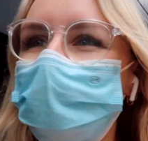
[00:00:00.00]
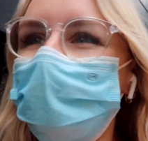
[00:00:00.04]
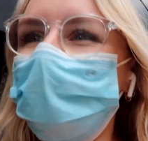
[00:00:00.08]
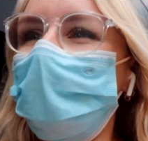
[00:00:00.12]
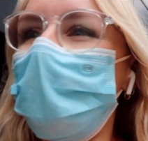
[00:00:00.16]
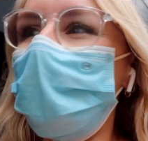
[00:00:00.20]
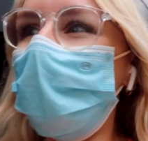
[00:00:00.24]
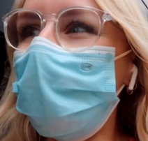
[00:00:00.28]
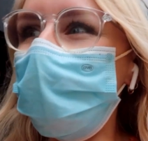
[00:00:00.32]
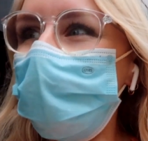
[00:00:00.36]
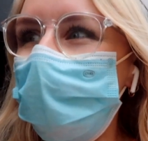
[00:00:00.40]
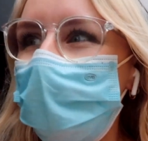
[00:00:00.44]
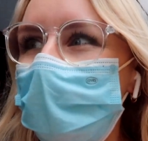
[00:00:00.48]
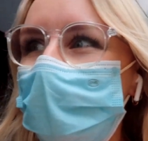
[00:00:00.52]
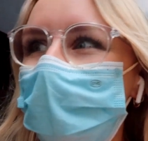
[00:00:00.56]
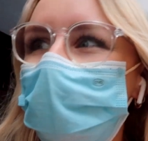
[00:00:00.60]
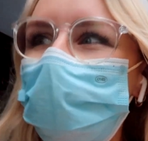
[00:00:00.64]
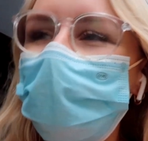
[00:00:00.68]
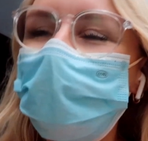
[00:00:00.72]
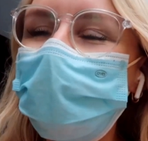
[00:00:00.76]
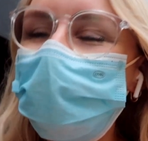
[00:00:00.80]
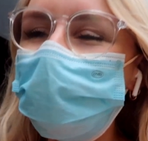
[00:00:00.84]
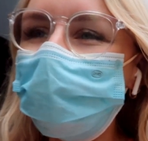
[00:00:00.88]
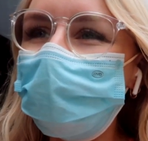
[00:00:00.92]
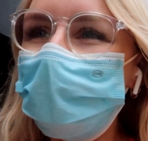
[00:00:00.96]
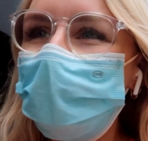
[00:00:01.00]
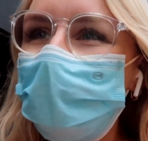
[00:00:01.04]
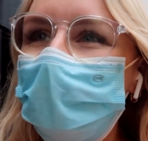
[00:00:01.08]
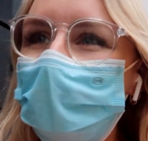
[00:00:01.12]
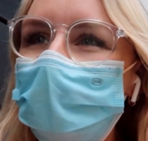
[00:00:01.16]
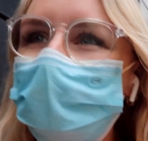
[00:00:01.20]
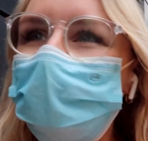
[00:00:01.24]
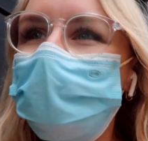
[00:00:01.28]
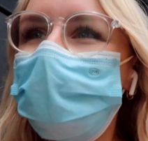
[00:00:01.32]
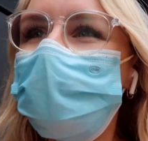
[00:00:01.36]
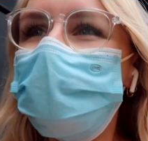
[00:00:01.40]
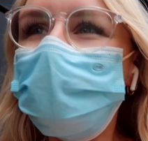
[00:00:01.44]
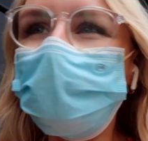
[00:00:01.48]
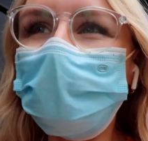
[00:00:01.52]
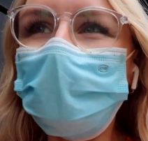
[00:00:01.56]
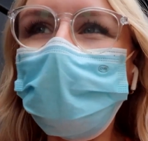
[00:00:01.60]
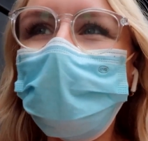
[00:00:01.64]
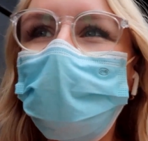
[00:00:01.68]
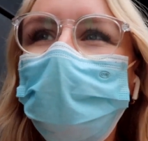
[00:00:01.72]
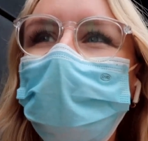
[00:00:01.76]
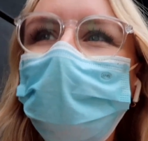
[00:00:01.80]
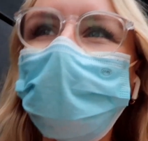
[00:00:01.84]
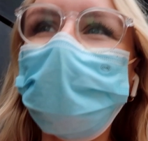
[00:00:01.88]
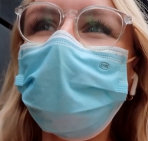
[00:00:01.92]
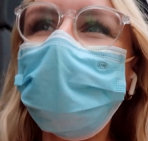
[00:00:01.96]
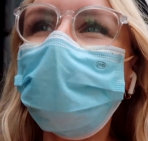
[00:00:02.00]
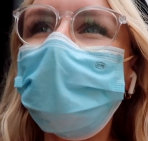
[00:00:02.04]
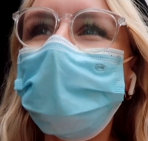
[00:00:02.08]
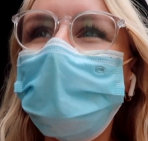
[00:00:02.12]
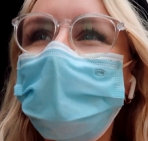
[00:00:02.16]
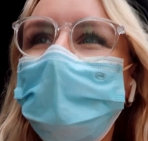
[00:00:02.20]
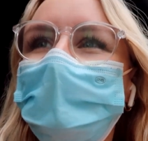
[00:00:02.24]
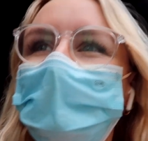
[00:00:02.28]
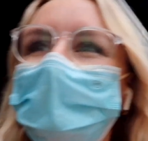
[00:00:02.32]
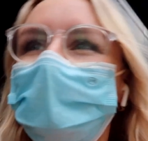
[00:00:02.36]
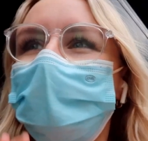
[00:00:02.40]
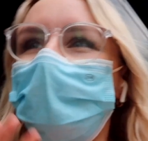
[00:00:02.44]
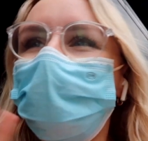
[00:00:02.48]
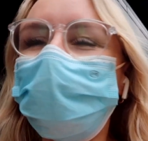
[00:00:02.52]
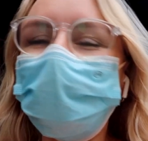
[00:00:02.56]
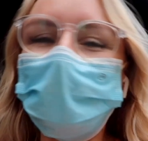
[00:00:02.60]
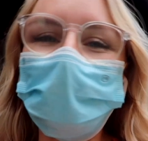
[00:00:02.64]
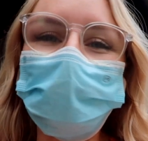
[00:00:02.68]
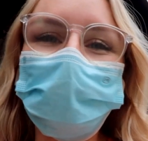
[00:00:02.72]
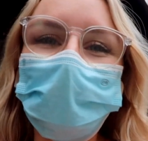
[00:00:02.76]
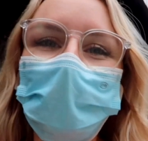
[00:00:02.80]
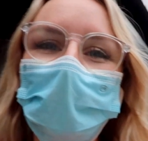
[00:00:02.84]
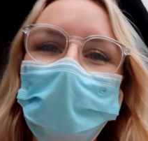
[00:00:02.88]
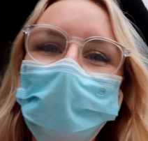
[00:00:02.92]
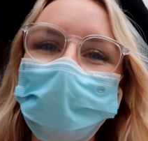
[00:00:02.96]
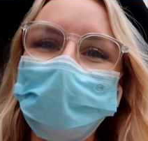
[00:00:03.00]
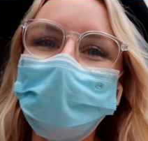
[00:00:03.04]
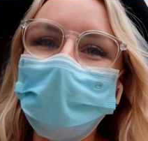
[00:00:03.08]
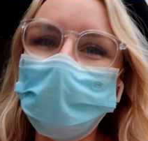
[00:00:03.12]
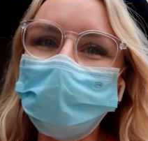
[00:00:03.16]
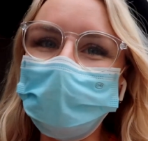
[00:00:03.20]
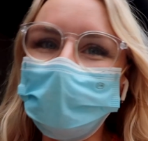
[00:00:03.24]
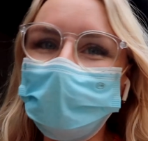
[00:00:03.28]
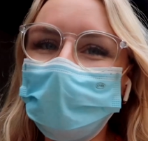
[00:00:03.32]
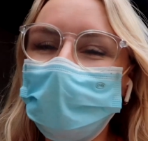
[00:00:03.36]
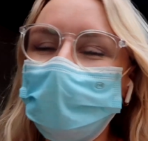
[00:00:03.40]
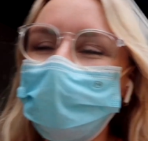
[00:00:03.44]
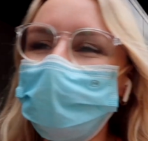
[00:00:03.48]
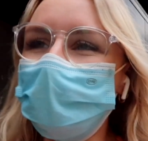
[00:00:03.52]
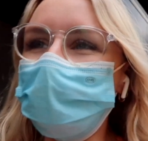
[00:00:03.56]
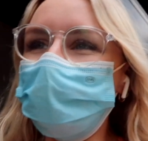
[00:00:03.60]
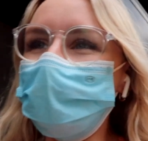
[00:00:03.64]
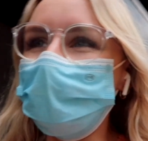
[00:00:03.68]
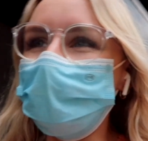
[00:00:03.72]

the only College of Arts in Singapore. If I'm wrong, let me know down